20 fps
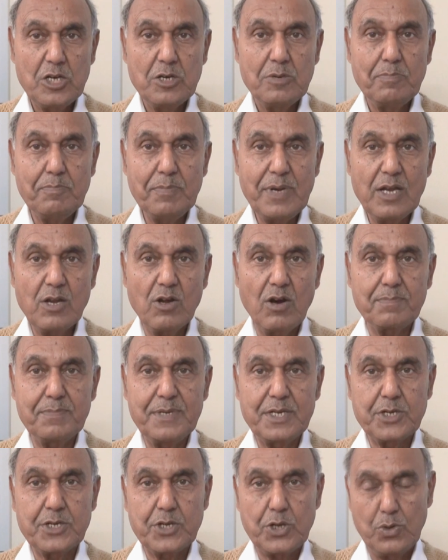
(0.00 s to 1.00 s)
may not
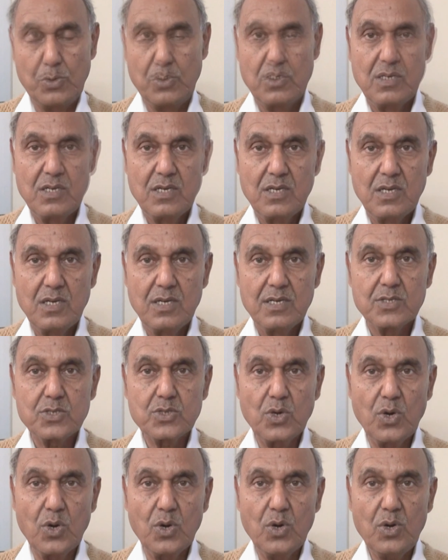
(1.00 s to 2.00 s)
be true.
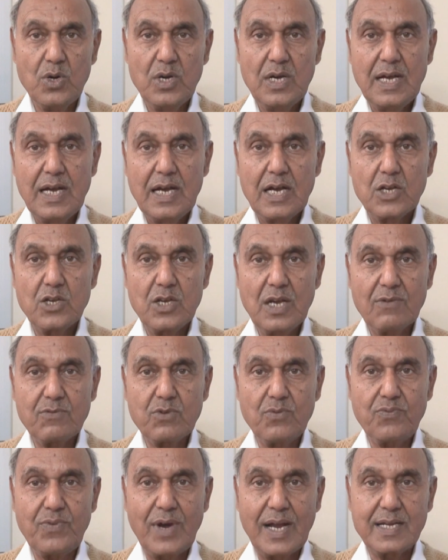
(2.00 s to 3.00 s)
So you have
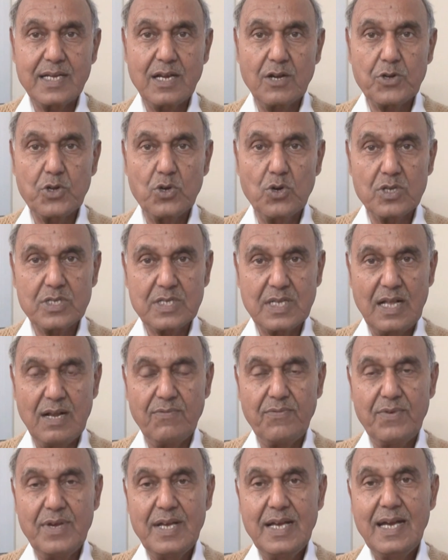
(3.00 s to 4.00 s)
to find out
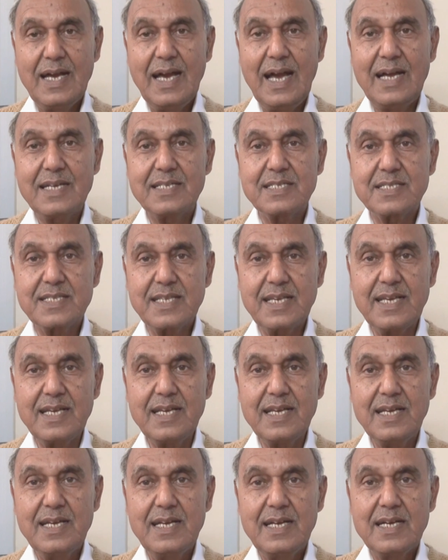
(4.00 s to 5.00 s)
yourself and
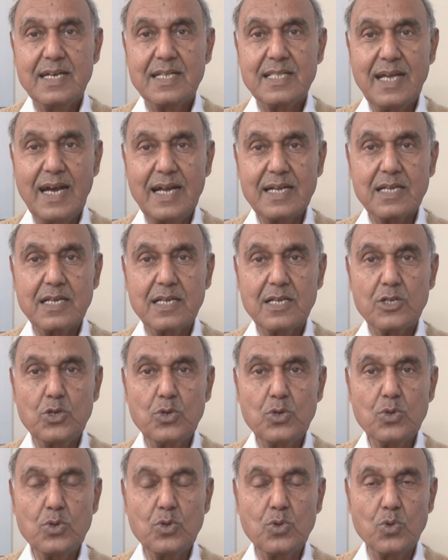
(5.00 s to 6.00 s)
see that
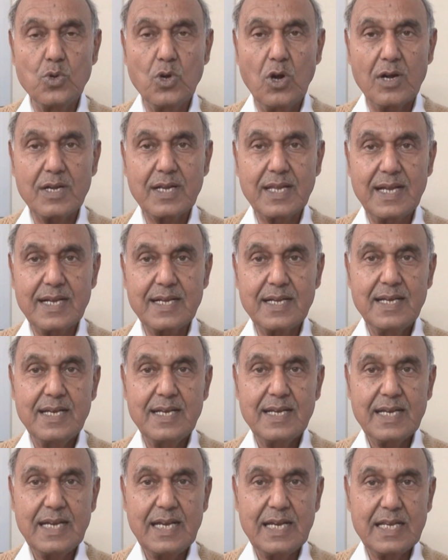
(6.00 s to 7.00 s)
you do not get
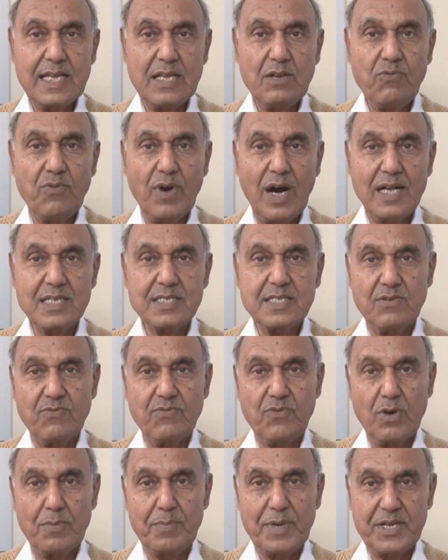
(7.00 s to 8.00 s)
any false
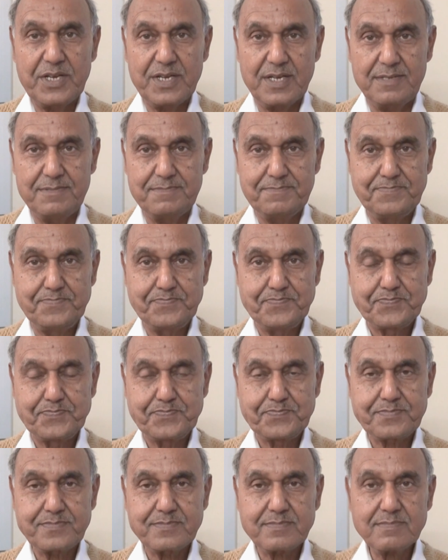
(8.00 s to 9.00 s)
information.
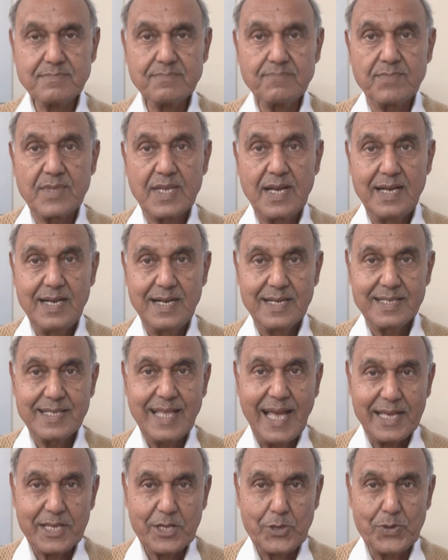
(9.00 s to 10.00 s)

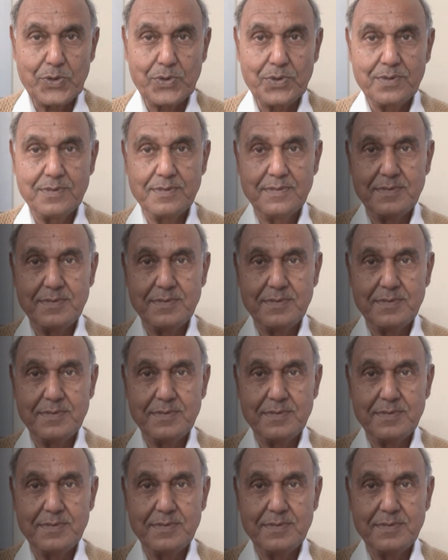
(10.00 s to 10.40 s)
Thank you.